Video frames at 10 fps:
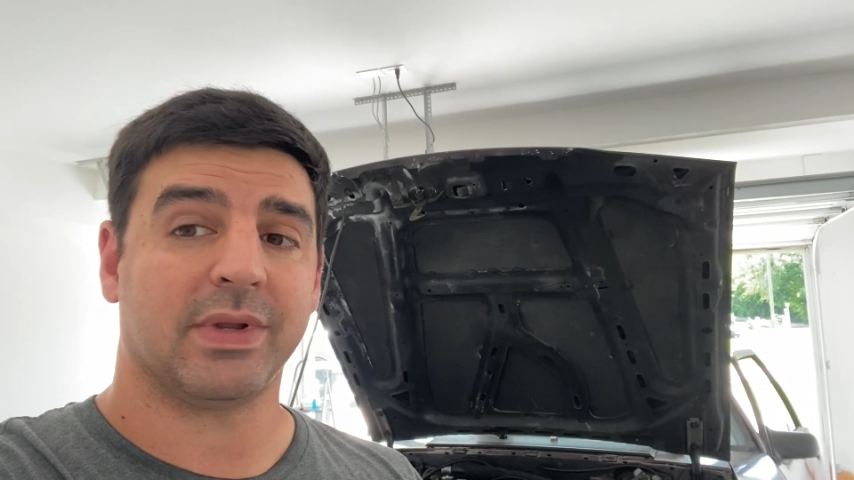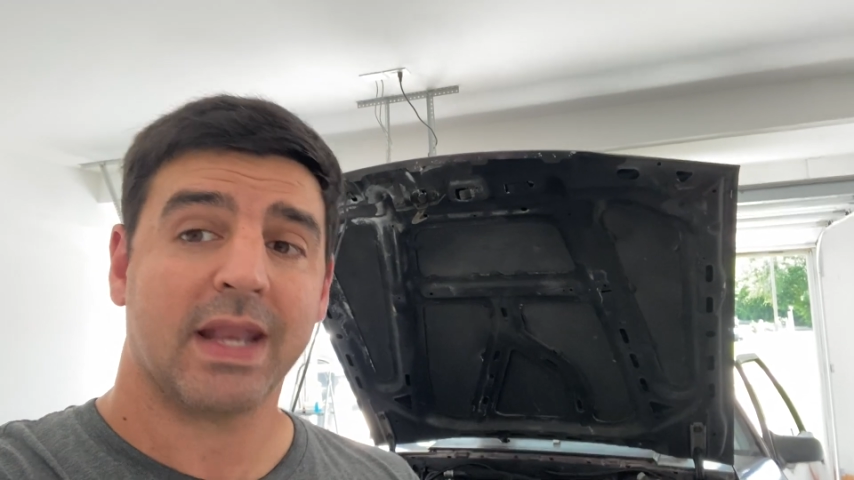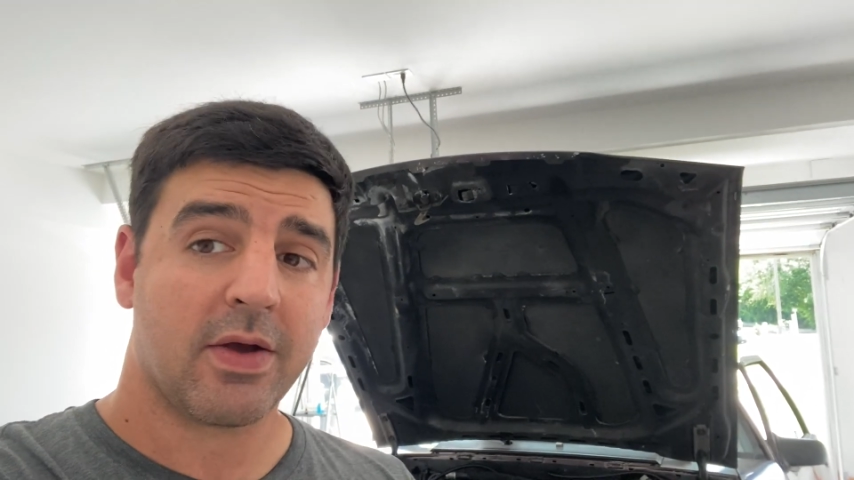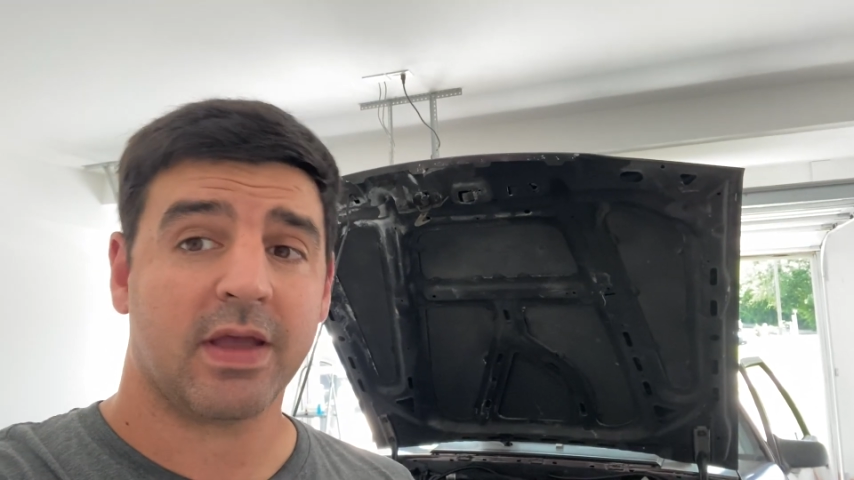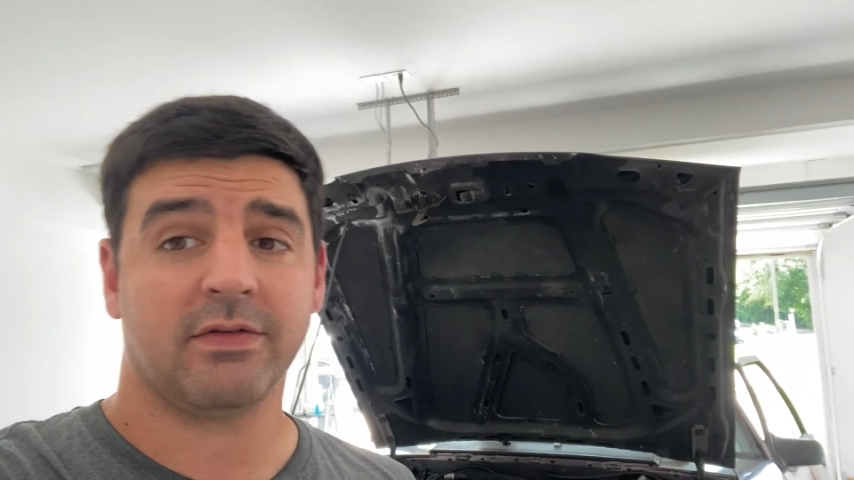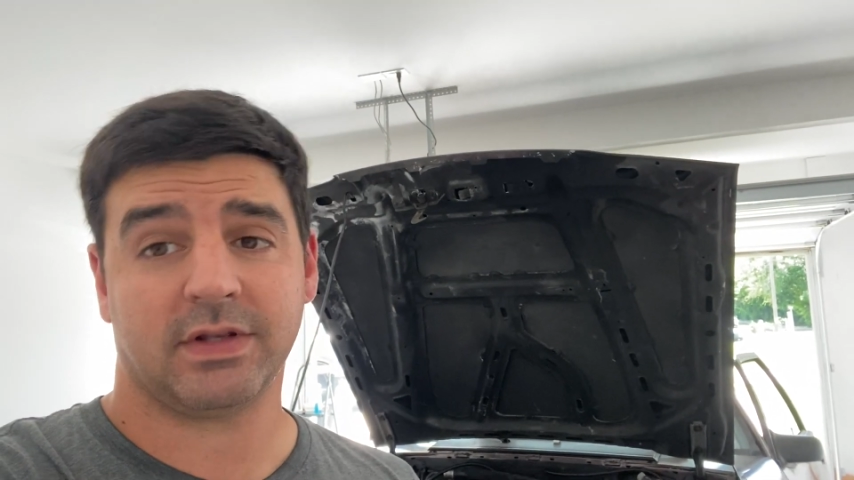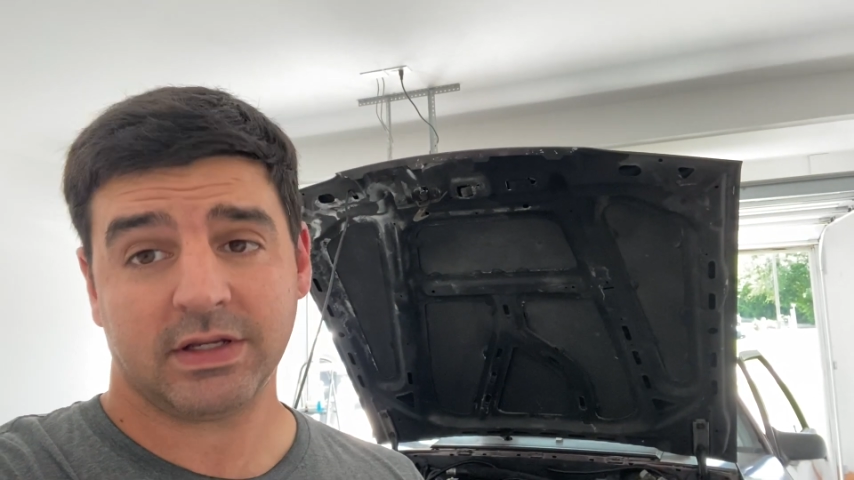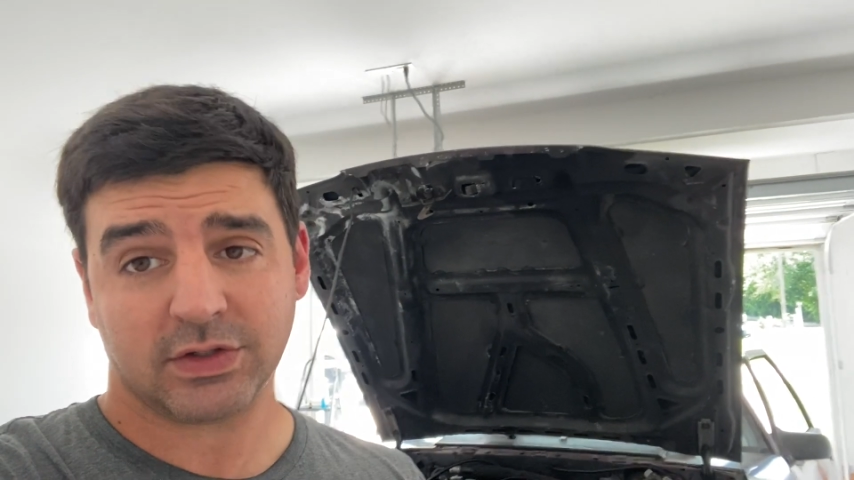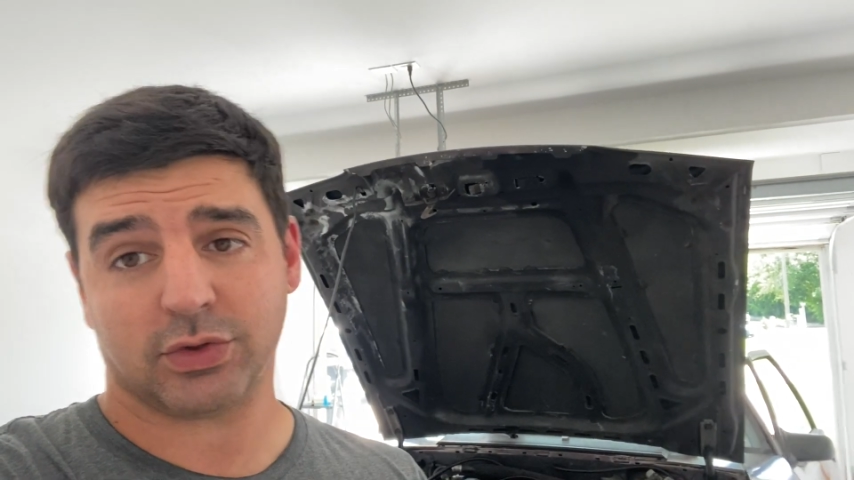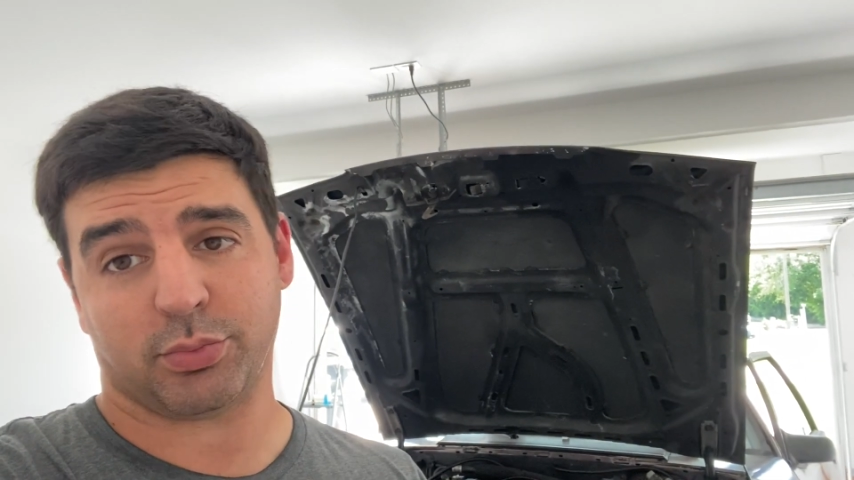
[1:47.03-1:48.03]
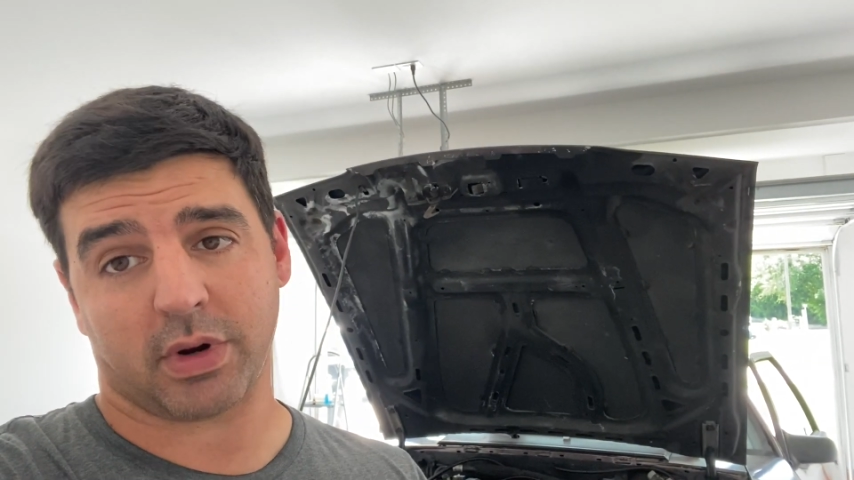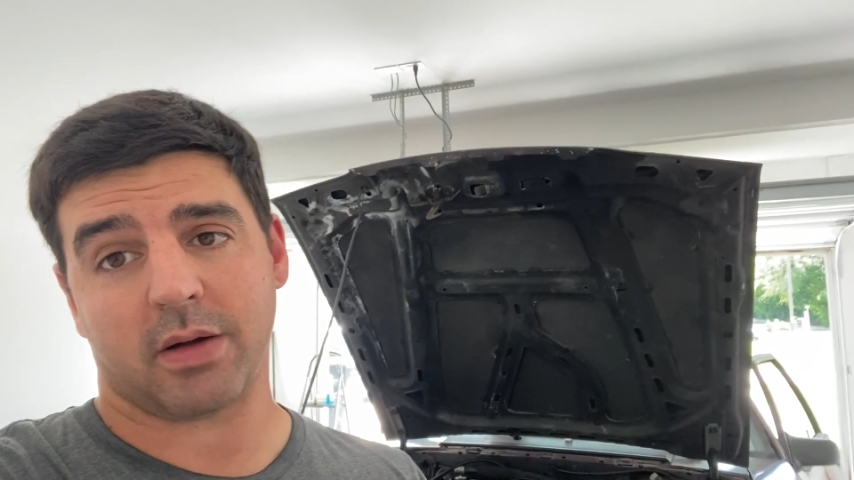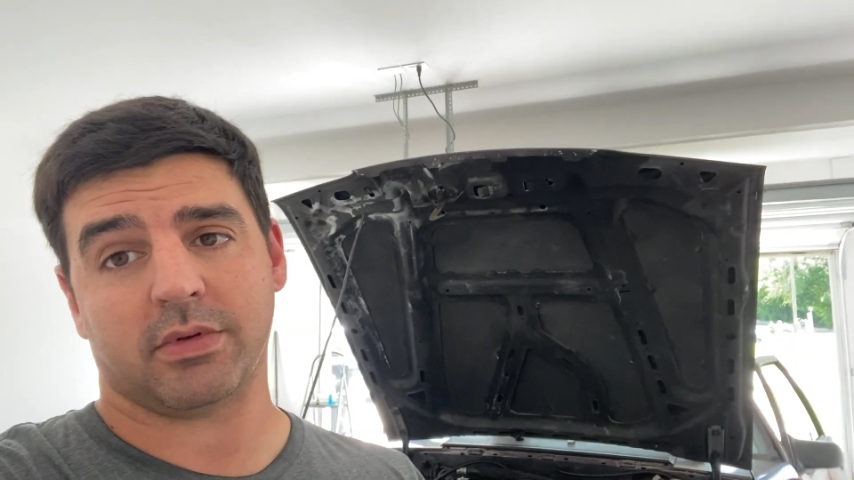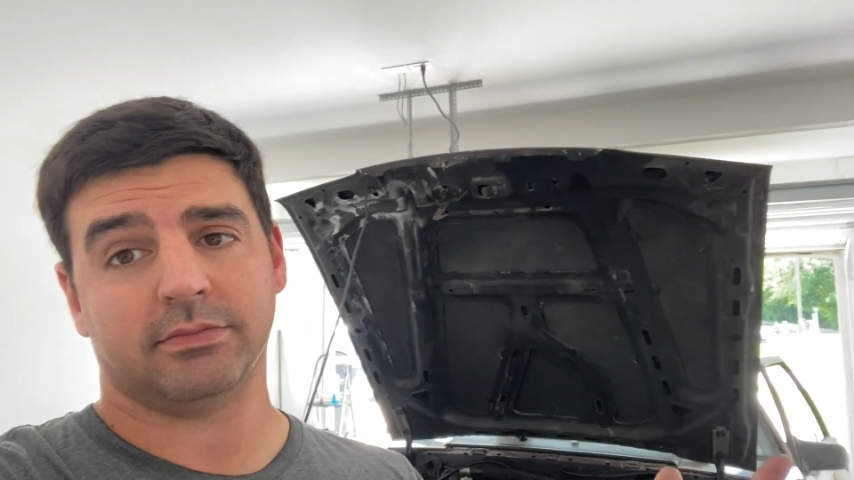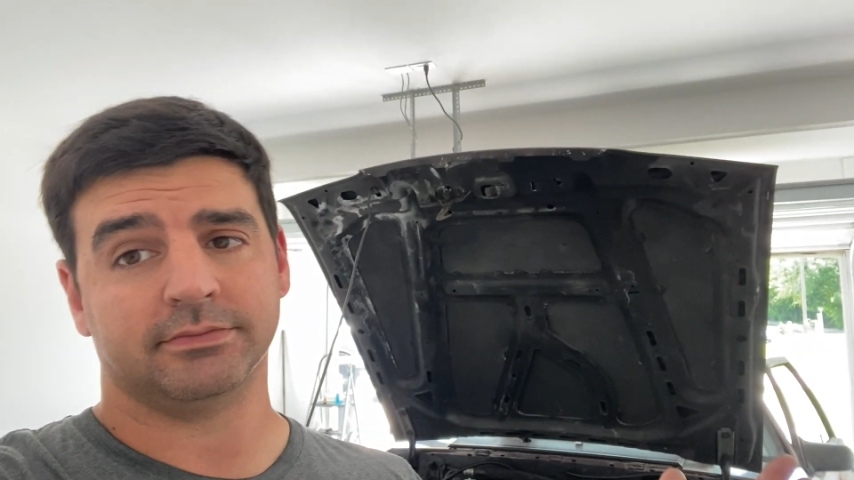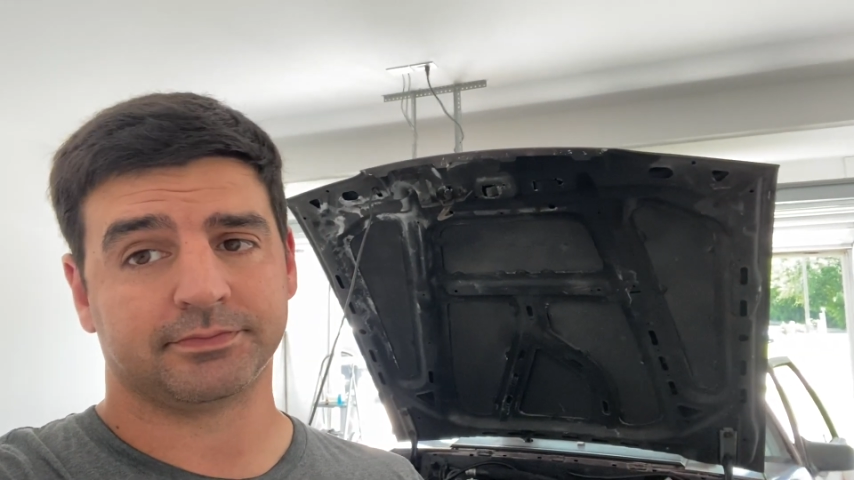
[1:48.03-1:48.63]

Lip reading: but now I have an additional problem.